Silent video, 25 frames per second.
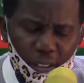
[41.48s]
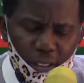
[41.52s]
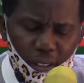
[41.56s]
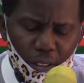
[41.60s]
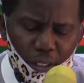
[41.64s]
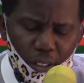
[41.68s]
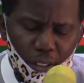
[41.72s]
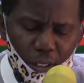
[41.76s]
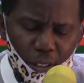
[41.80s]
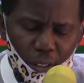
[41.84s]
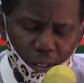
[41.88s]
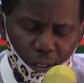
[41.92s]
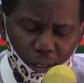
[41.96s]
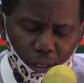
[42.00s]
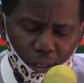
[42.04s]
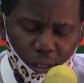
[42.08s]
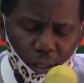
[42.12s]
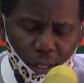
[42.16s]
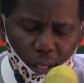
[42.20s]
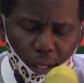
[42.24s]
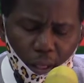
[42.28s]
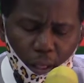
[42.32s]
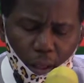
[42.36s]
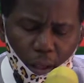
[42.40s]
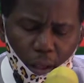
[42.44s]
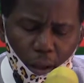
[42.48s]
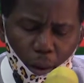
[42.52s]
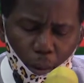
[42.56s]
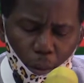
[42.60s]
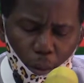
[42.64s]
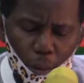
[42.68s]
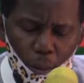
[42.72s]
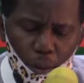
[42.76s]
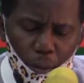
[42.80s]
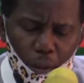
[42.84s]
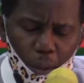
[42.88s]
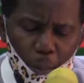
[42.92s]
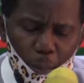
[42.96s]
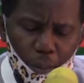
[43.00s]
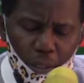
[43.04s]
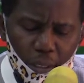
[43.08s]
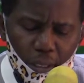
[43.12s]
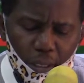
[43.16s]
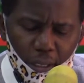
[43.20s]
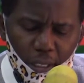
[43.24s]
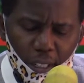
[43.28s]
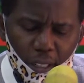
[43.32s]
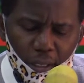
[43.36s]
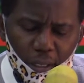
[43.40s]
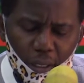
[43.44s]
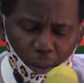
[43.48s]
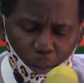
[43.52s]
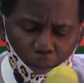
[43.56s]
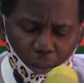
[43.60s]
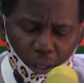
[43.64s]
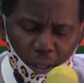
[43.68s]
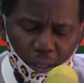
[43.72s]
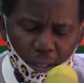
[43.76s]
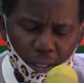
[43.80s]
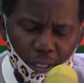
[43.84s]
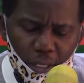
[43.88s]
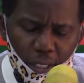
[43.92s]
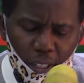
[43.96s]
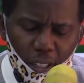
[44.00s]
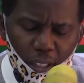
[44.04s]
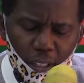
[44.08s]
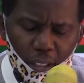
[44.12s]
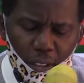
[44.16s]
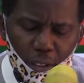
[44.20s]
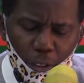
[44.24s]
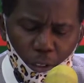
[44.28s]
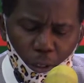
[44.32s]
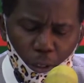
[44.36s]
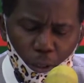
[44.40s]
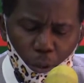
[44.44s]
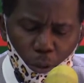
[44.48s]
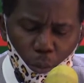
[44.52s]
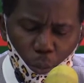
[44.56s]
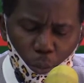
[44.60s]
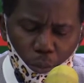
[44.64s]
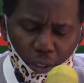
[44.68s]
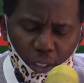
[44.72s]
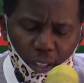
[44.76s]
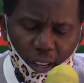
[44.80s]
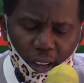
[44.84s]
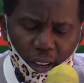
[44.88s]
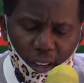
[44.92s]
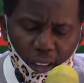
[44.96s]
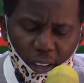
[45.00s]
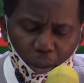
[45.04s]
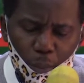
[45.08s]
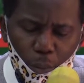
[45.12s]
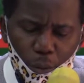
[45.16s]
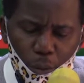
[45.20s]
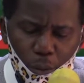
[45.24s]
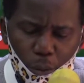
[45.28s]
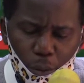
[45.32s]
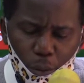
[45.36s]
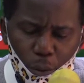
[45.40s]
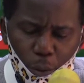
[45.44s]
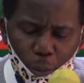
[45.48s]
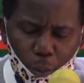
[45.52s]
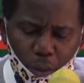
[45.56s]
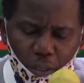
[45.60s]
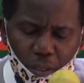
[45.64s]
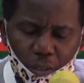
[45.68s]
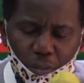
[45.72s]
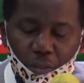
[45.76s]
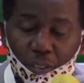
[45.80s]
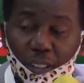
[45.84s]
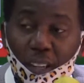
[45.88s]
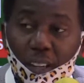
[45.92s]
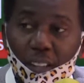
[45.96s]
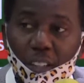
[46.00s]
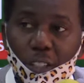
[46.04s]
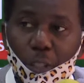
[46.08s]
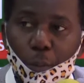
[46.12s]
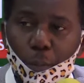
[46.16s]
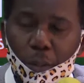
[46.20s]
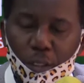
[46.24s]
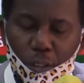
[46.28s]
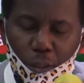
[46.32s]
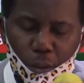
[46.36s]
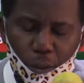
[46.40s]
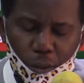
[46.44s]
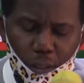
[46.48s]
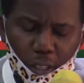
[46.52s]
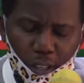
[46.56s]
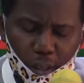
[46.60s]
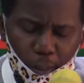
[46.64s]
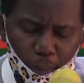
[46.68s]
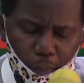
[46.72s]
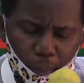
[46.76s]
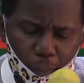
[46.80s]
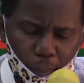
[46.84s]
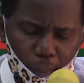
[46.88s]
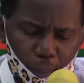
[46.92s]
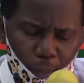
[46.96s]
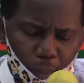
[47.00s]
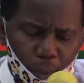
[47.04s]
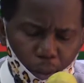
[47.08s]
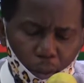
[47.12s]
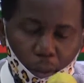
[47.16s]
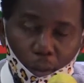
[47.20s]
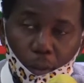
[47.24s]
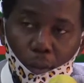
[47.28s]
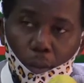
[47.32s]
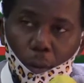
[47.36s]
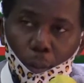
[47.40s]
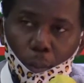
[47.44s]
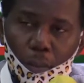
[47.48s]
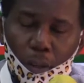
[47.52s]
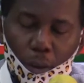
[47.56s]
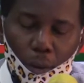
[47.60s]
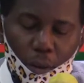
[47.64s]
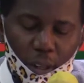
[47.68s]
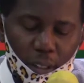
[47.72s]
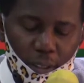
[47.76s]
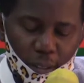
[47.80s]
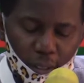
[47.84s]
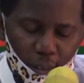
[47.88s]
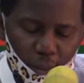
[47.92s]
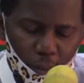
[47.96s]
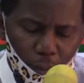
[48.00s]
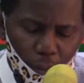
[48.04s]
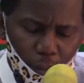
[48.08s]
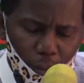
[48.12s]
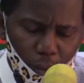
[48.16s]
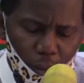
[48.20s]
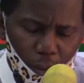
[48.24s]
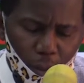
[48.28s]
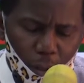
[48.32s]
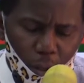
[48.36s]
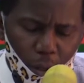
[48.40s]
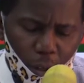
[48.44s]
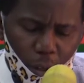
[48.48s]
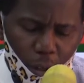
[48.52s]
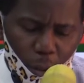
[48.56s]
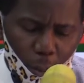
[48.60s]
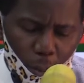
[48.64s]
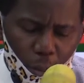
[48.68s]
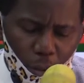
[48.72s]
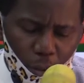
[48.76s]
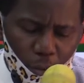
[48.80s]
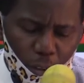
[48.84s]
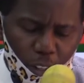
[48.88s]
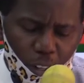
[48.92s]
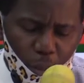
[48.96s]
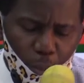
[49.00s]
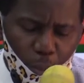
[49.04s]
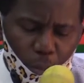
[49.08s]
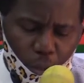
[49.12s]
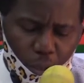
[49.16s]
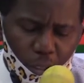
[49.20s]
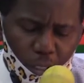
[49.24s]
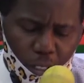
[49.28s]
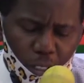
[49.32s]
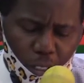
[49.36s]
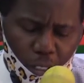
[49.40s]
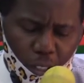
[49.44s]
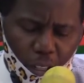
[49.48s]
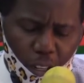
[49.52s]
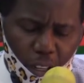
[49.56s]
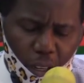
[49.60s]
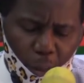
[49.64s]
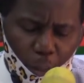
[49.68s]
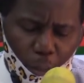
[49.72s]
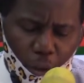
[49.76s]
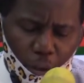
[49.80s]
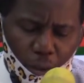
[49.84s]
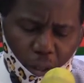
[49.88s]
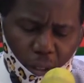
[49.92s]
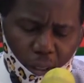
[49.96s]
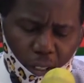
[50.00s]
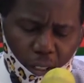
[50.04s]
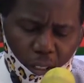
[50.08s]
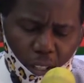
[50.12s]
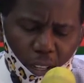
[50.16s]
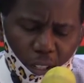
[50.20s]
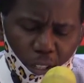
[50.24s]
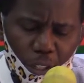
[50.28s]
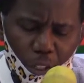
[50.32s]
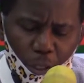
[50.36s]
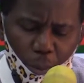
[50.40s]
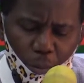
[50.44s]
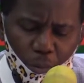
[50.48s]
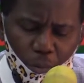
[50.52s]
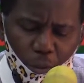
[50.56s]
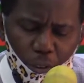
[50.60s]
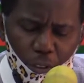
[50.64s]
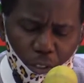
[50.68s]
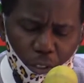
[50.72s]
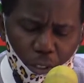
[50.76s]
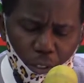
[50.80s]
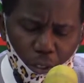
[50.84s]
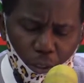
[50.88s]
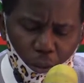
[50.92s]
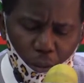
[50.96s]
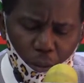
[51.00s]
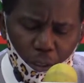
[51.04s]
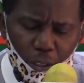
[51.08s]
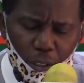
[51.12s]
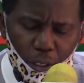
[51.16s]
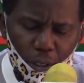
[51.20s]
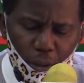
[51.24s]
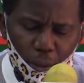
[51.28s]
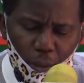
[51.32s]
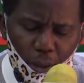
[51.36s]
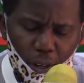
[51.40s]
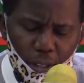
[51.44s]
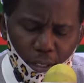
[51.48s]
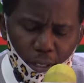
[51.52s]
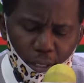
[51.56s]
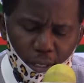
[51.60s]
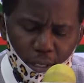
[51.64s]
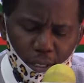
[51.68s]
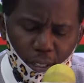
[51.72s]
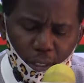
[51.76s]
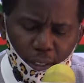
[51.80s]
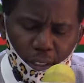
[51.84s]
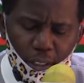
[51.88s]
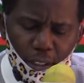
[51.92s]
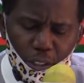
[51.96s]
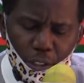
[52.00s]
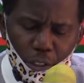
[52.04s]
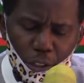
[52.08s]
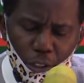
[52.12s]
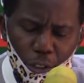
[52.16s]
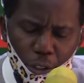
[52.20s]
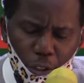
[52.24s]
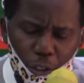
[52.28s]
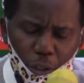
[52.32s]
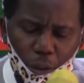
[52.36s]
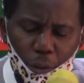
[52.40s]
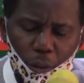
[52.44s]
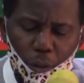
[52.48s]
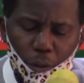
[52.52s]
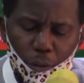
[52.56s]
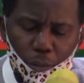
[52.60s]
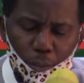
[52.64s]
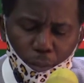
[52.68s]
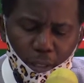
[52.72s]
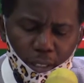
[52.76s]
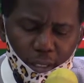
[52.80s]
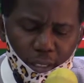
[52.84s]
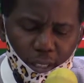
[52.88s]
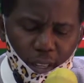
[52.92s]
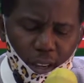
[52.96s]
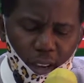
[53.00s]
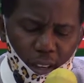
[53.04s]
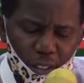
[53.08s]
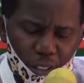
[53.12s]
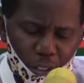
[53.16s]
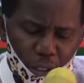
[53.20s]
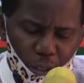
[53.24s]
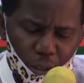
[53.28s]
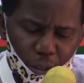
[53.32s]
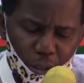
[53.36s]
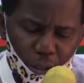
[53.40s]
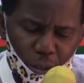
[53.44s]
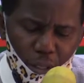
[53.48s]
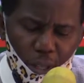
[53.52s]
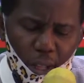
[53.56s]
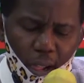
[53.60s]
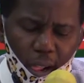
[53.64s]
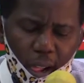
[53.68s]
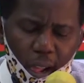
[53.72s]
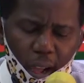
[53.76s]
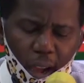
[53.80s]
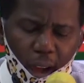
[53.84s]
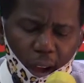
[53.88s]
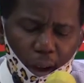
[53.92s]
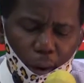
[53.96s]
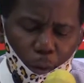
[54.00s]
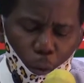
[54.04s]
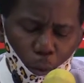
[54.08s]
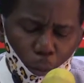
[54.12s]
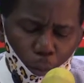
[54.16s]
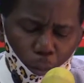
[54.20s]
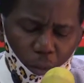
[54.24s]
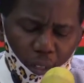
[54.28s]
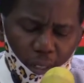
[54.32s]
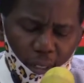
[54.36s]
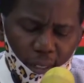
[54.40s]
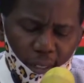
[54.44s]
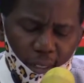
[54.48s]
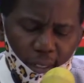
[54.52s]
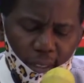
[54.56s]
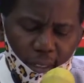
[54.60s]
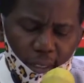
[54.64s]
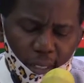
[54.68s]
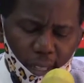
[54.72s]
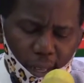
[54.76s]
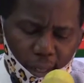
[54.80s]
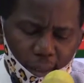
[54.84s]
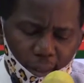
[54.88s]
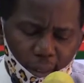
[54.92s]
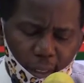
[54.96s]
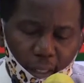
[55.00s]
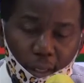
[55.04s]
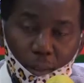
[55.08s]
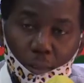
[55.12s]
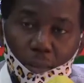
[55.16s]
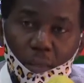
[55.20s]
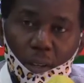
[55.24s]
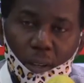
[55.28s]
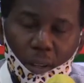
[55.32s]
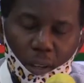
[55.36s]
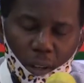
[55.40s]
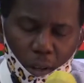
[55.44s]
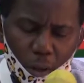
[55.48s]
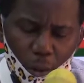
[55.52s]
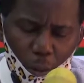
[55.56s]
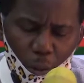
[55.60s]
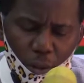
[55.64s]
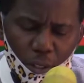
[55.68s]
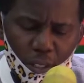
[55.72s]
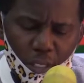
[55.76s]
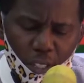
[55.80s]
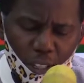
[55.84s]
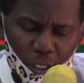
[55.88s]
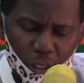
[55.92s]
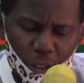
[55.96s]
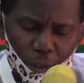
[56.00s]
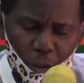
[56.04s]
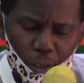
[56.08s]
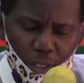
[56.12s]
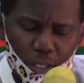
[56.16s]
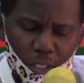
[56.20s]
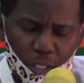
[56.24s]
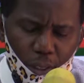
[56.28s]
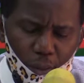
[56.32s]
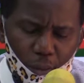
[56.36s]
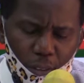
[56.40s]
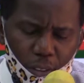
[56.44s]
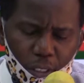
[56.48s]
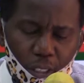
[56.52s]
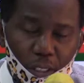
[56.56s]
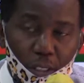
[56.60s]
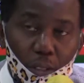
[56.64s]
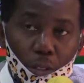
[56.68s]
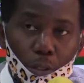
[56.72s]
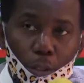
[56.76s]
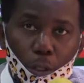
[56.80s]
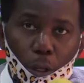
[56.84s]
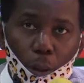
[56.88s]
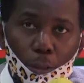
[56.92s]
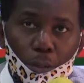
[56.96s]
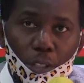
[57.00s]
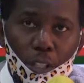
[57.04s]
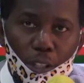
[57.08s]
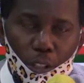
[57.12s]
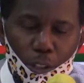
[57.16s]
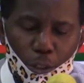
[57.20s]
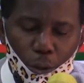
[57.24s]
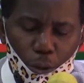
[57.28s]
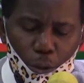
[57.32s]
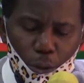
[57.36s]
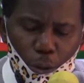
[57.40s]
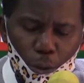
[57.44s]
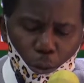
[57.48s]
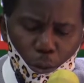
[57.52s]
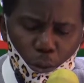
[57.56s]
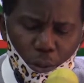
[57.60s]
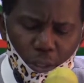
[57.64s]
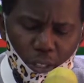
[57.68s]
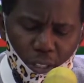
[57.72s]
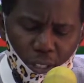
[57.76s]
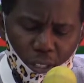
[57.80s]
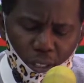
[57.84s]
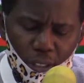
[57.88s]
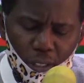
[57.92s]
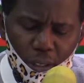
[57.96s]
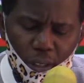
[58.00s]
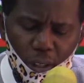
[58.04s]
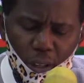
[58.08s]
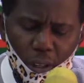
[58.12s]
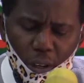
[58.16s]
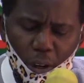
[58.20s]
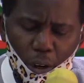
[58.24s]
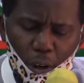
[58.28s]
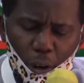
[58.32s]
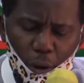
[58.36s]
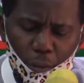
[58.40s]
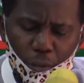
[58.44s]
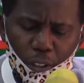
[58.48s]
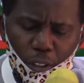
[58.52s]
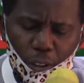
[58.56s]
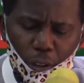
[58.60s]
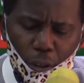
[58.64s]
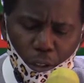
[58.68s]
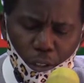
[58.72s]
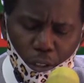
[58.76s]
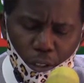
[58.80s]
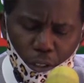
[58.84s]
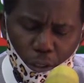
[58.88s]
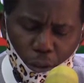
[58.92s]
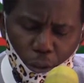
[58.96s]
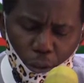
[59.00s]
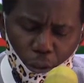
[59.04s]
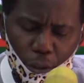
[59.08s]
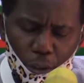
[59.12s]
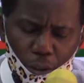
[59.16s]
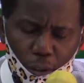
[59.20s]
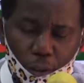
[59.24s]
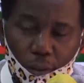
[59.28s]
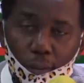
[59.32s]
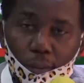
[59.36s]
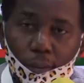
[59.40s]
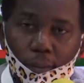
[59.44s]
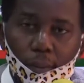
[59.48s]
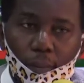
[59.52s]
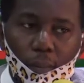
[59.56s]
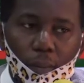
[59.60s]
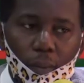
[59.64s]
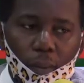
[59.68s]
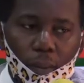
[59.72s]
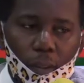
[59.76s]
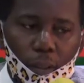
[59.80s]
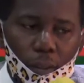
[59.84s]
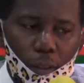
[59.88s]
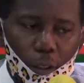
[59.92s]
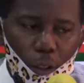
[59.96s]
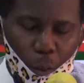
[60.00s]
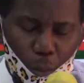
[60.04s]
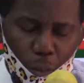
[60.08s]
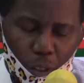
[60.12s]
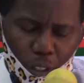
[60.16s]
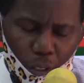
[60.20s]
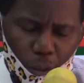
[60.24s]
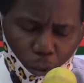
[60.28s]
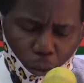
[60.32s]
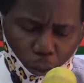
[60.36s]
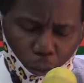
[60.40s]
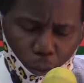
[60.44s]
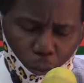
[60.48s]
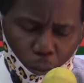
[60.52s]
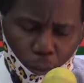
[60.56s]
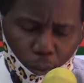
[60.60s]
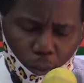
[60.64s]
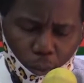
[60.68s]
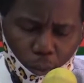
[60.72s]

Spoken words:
the nation, we will repeat their demands here, just we are able to specifically speak to them. Number 1, provide political and moral leadership for the security crisis and ensure governmental actions are humane in tandem with Section 17, subsection 2C of the Constitution. Number 2,